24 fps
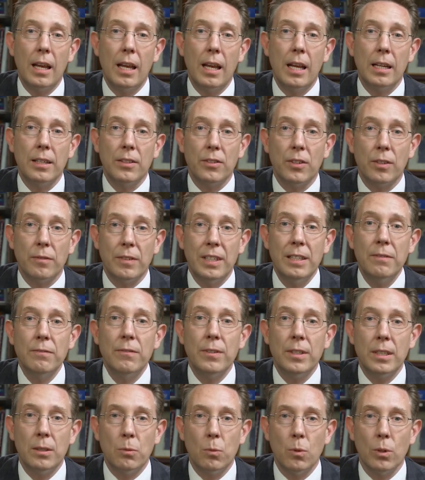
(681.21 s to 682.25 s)
and is of
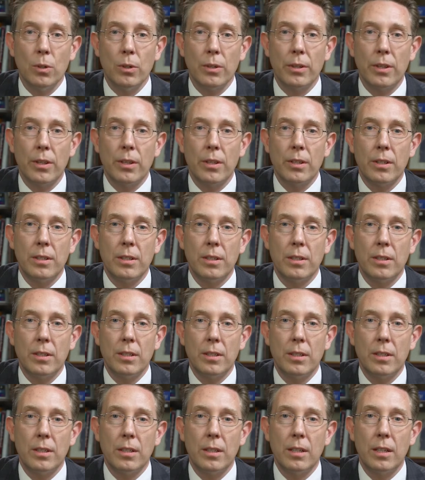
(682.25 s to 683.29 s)
infinite worth
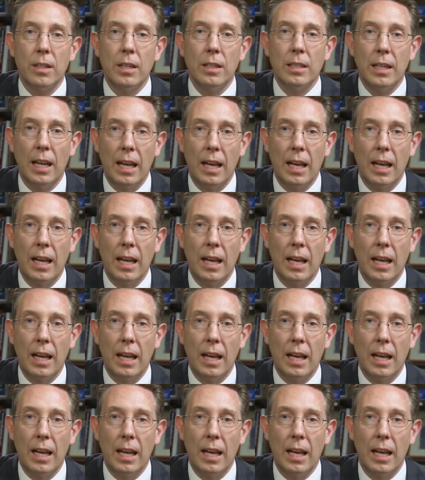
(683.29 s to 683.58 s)
and